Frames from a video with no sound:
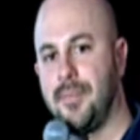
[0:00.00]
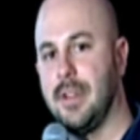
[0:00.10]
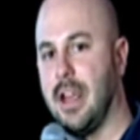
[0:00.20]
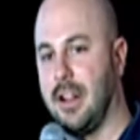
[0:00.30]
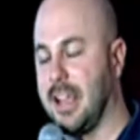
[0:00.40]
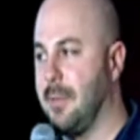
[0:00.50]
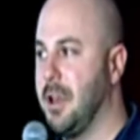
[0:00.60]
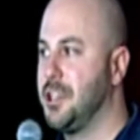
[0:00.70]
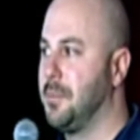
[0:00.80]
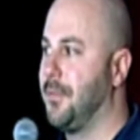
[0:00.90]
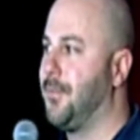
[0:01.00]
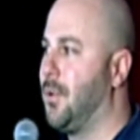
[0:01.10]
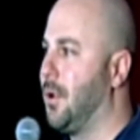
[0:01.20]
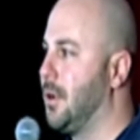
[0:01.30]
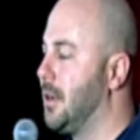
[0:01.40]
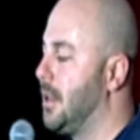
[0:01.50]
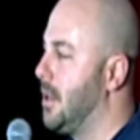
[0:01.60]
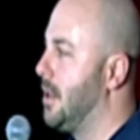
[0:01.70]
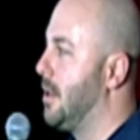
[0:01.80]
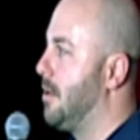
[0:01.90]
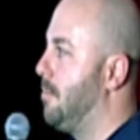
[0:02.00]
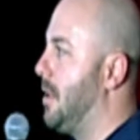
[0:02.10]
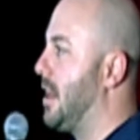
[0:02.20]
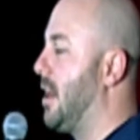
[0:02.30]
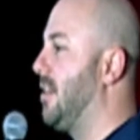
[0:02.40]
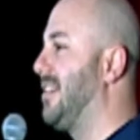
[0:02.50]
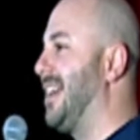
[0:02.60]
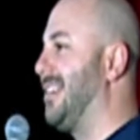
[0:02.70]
Now, like I mentioned before, because